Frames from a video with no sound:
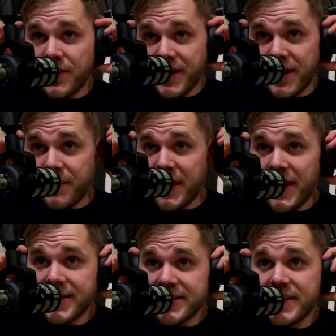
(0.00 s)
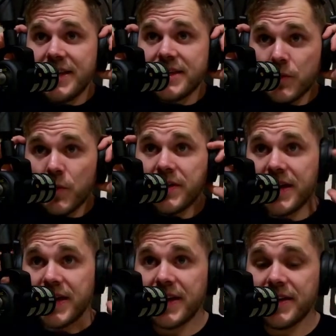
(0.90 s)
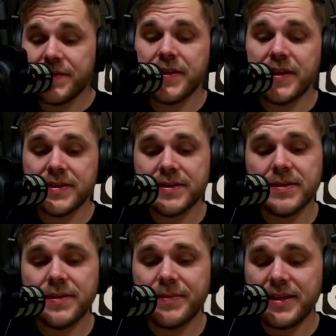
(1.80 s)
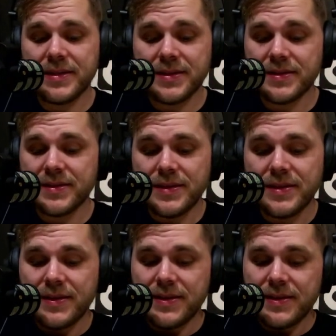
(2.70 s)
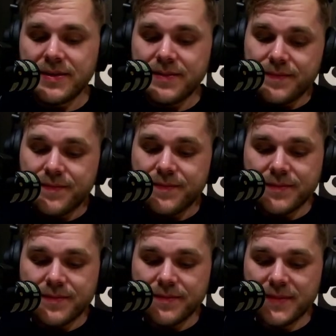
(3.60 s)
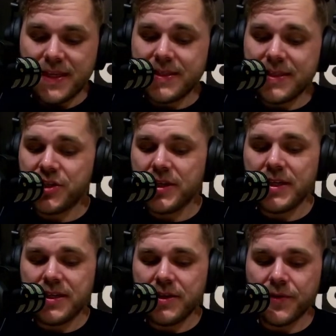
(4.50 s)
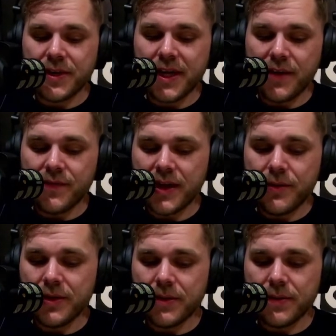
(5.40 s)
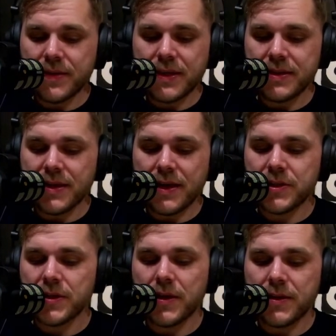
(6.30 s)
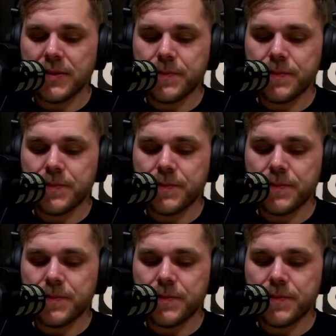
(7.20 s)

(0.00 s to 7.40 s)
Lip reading: Max. Giga's wanting that kind of fight. So, I mean, it's a shitty deal for Calvin. I really don't think he's got a shot.